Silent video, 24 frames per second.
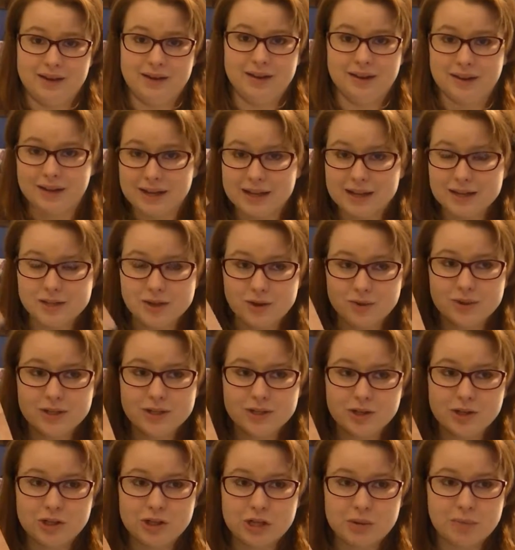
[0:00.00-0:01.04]
he's always
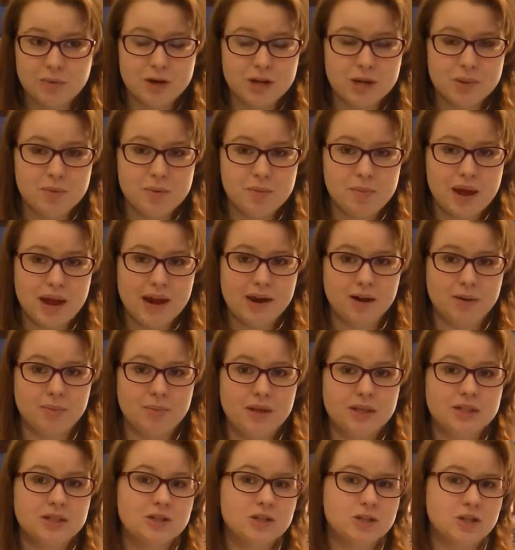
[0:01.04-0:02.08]
usually pretty prepared.
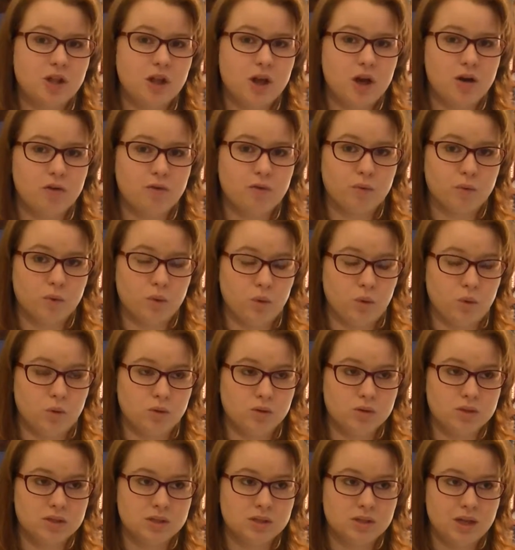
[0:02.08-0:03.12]
Plus there's a lot of
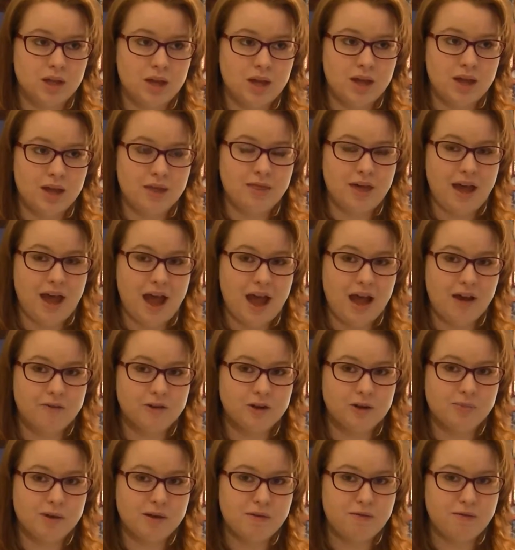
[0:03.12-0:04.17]
rules that have
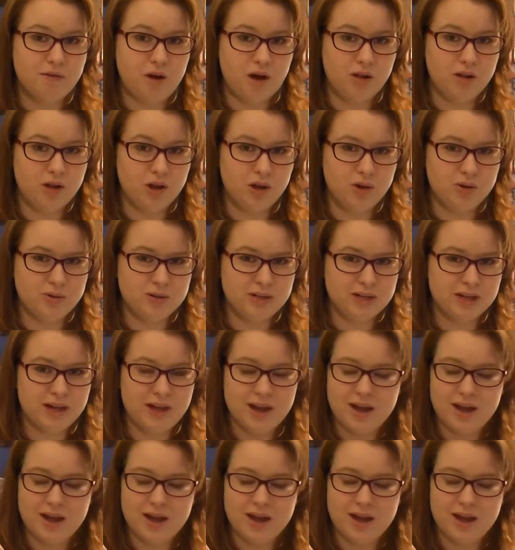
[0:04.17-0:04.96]
to be followed,